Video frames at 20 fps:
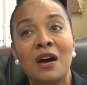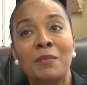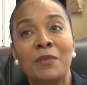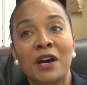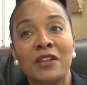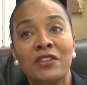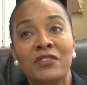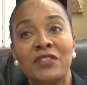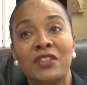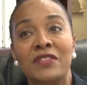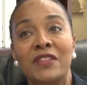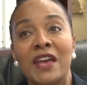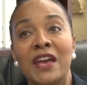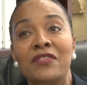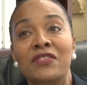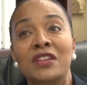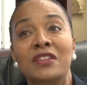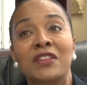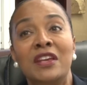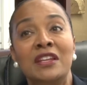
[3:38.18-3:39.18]
Other than
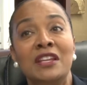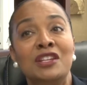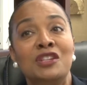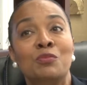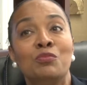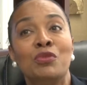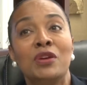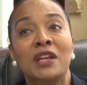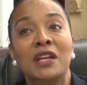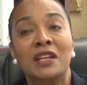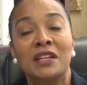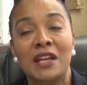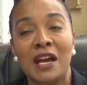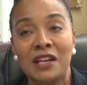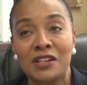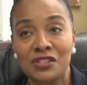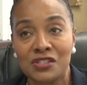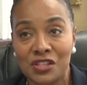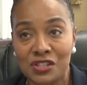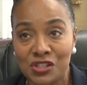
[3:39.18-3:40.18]
that, then they need to bring in
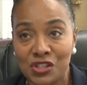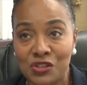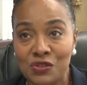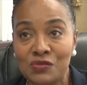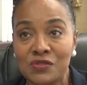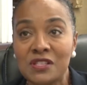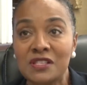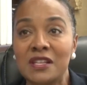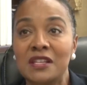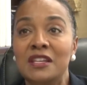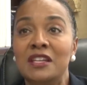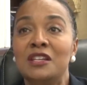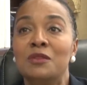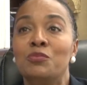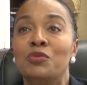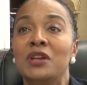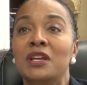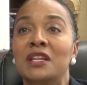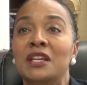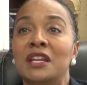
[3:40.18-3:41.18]
doctor's excuses. They need to
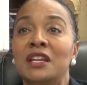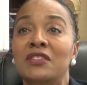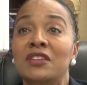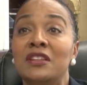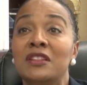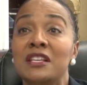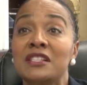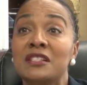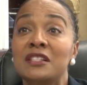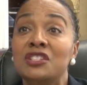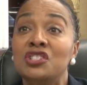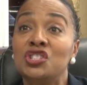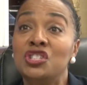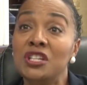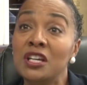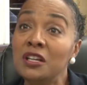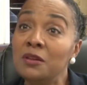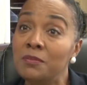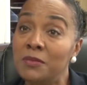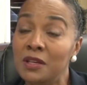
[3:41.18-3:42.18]
bring in anything that's
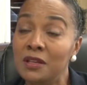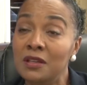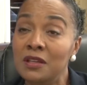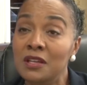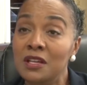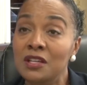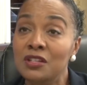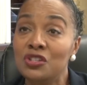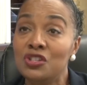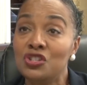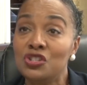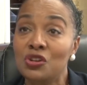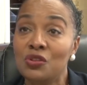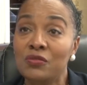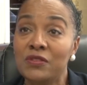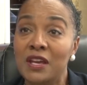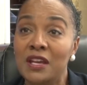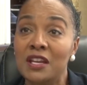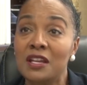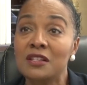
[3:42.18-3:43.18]
legitimate to show
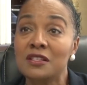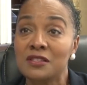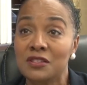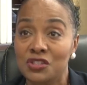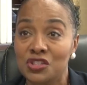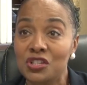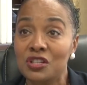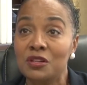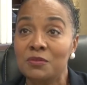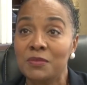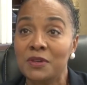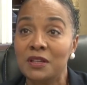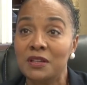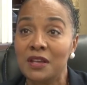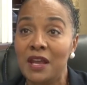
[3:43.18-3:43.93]
that it is legitimate